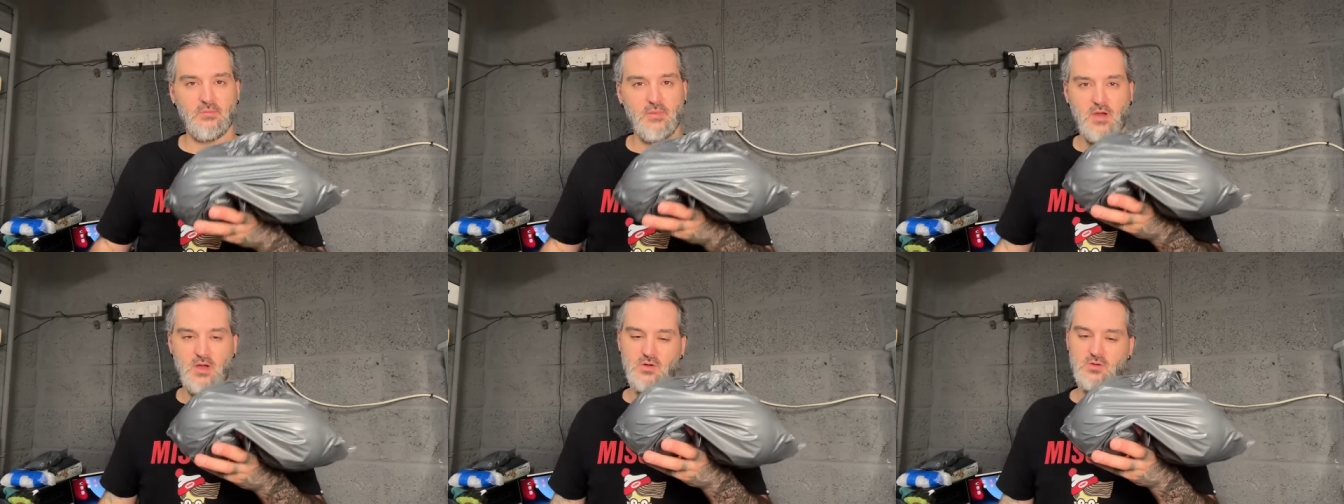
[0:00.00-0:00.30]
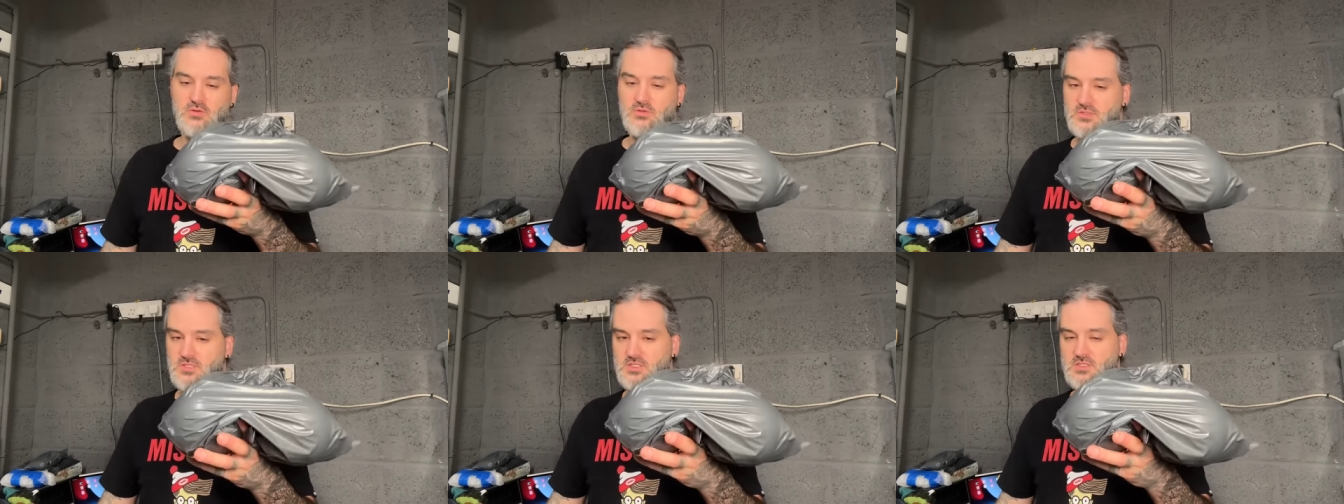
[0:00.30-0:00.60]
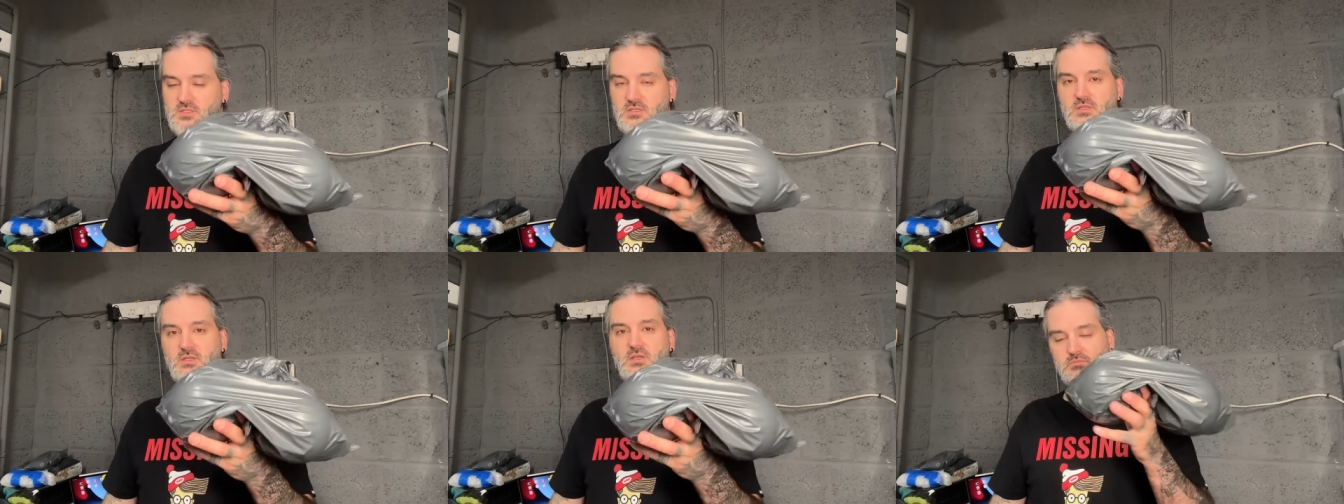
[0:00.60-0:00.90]

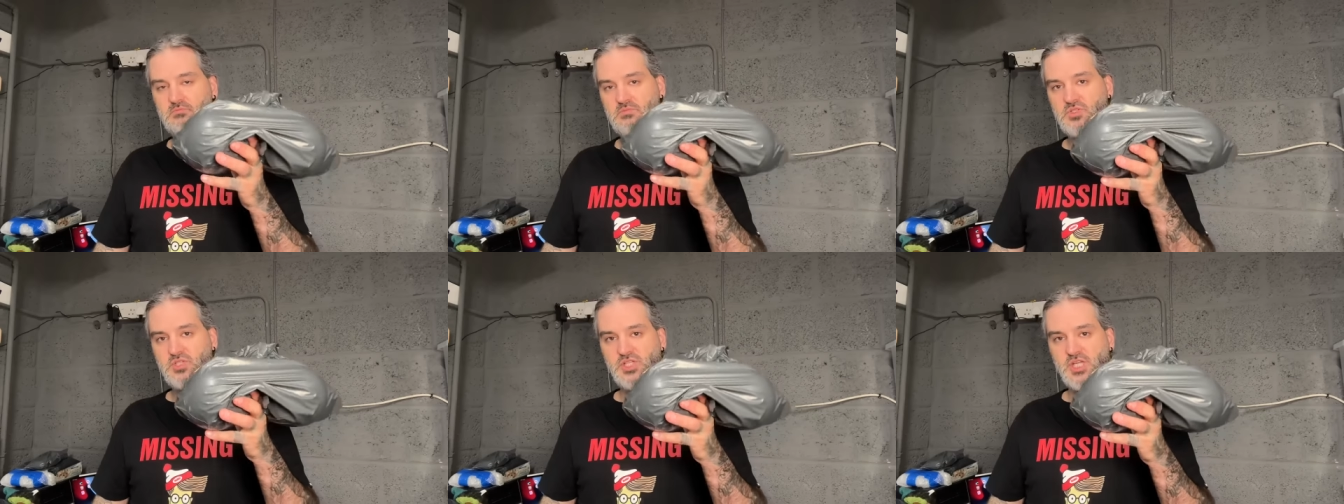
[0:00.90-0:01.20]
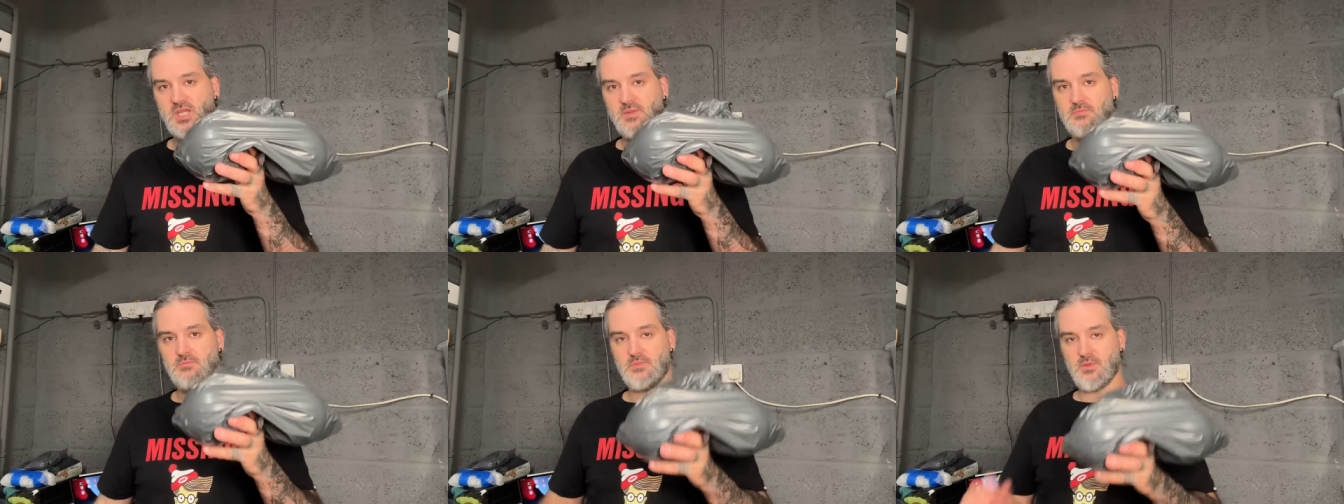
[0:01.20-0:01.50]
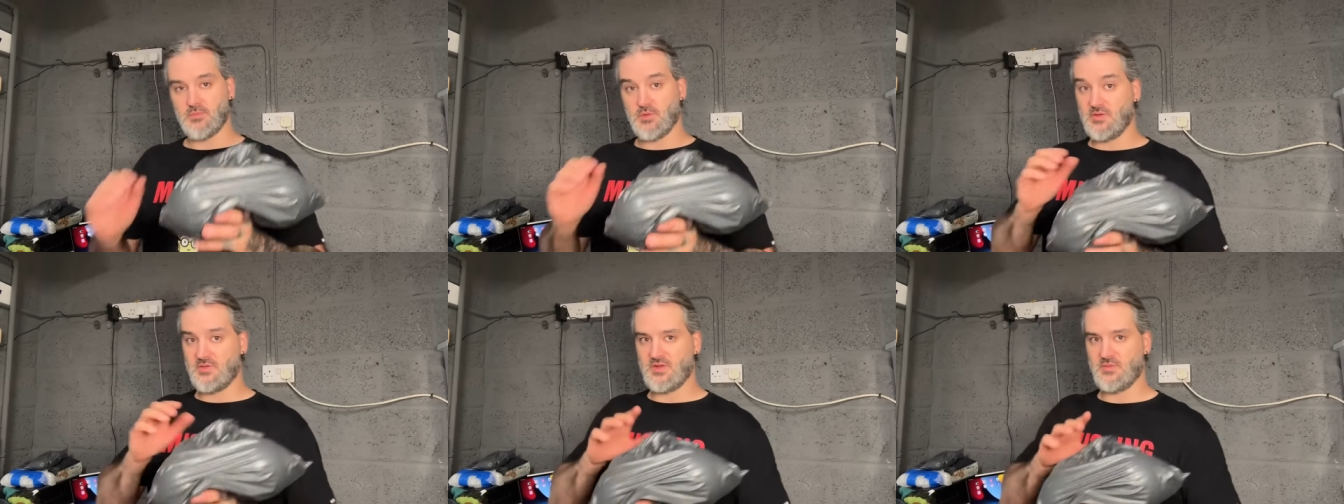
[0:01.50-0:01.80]
balls. Cheap, but
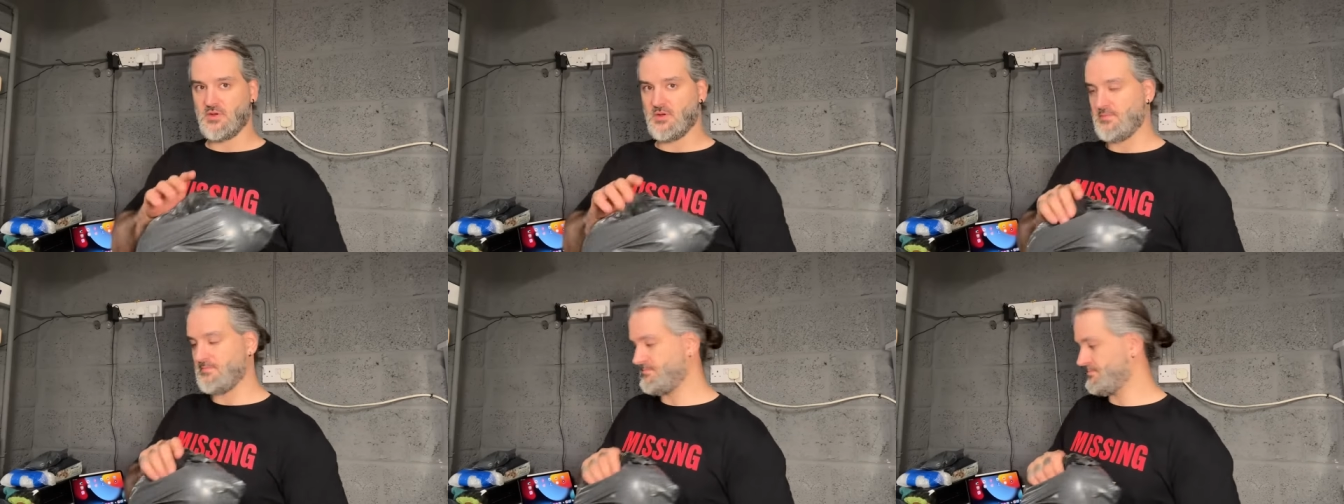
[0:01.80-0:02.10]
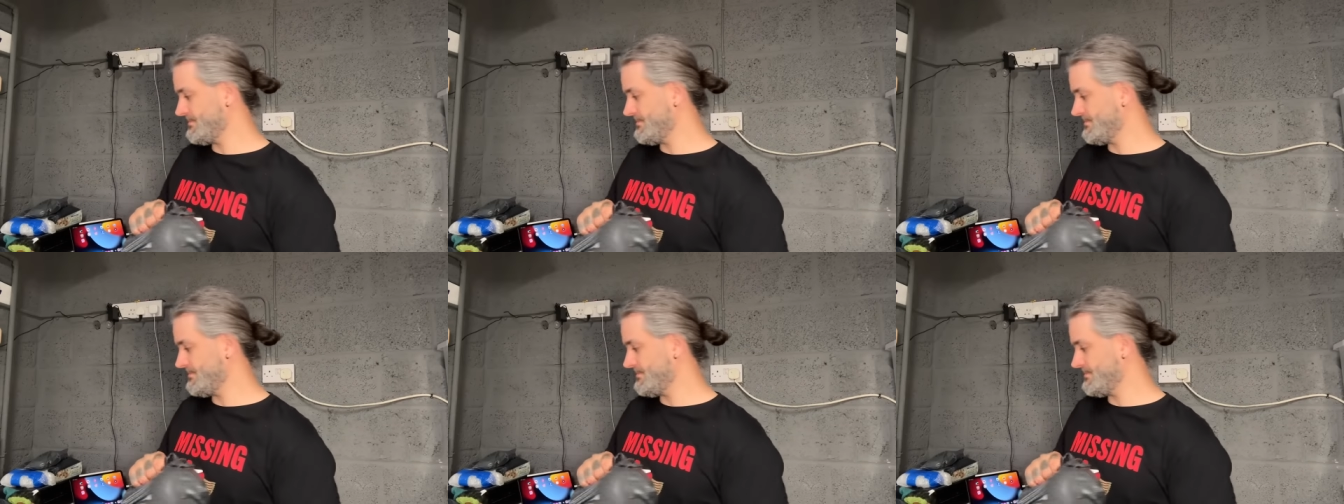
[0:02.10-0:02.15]
moving them on.